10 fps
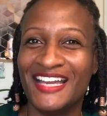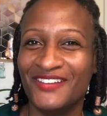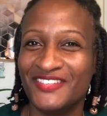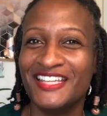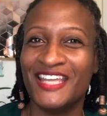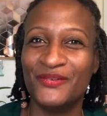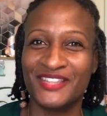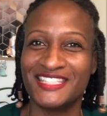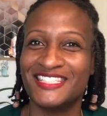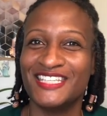I've done that with
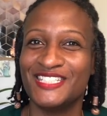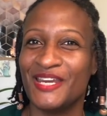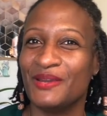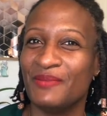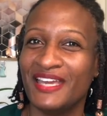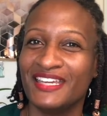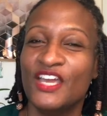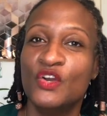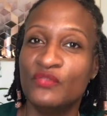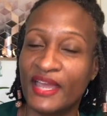the stationary bike,
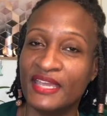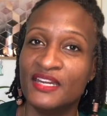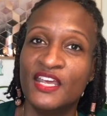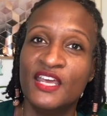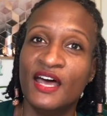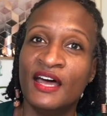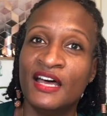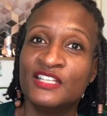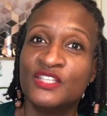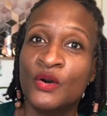right?
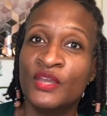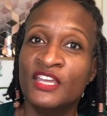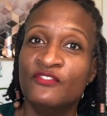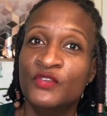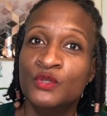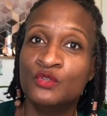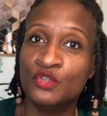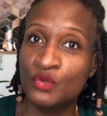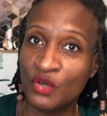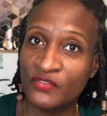So if you
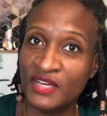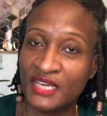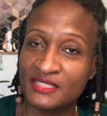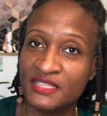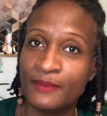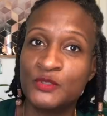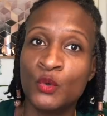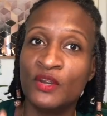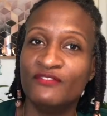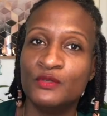do know the next steps,
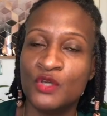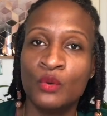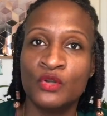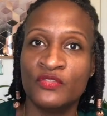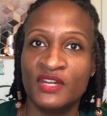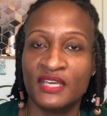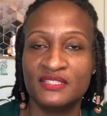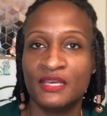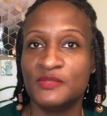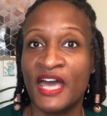or if you don't know the next
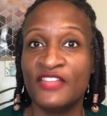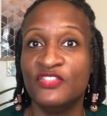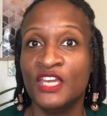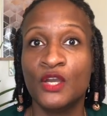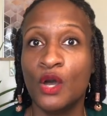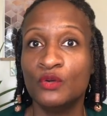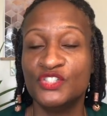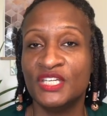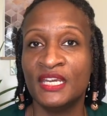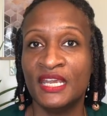steps, I think
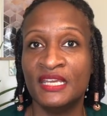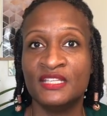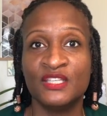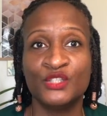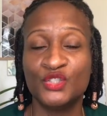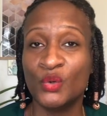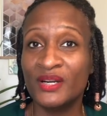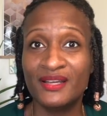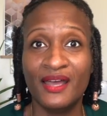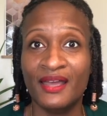coaching is a
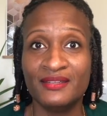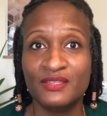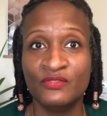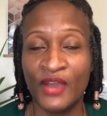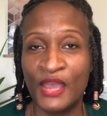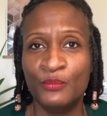shortcut, right?